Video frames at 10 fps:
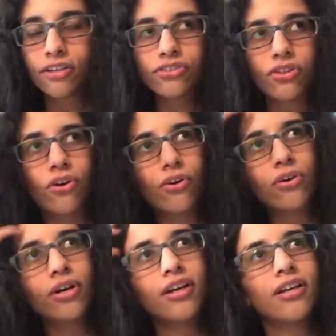
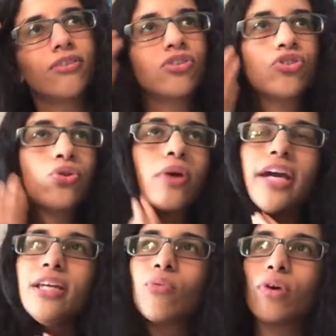So, to
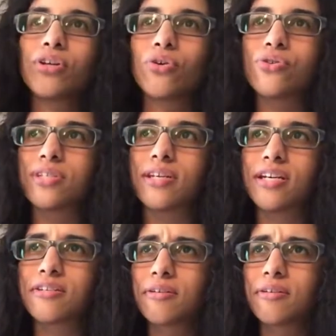anyone who says,